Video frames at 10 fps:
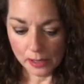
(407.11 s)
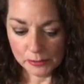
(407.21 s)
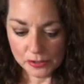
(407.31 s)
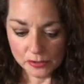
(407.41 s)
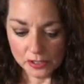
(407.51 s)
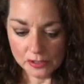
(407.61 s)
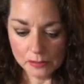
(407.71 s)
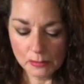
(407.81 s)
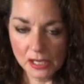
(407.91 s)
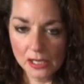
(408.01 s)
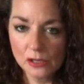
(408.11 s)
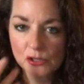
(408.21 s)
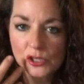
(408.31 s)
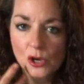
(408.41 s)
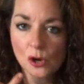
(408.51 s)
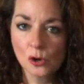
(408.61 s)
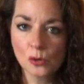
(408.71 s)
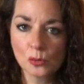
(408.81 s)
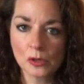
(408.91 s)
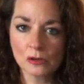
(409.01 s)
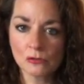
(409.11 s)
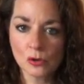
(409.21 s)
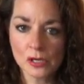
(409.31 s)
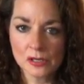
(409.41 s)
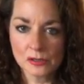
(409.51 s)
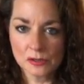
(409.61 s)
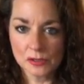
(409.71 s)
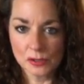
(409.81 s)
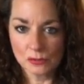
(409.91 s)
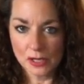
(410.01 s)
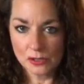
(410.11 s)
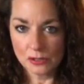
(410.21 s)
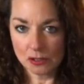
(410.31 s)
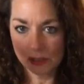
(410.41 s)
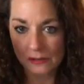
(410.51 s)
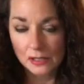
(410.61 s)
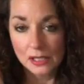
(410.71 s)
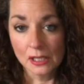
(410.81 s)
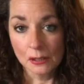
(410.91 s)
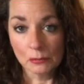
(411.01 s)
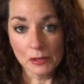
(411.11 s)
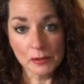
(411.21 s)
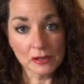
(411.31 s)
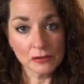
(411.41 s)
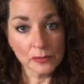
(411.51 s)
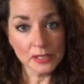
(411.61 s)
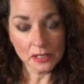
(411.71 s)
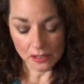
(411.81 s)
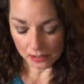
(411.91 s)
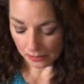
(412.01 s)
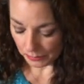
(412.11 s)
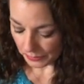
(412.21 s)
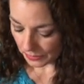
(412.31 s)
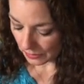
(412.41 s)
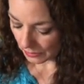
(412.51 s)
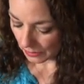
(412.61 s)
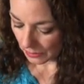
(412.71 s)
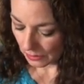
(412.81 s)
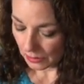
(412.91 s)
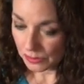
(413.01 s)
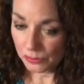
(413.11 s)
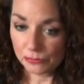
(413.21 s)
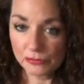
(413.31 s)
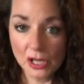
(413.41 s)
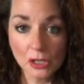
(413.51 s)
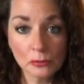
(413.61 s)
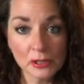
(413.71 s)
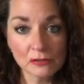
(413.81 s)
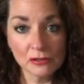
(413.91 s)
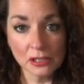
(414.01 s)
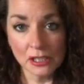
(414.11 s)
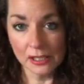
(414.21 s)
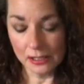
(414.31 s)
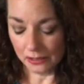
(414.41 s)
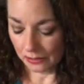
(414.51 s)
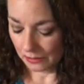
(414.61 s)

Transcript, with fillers: Perhaps you need to make out a tone with your voice to surrender, maybe three times. So follow me if you like.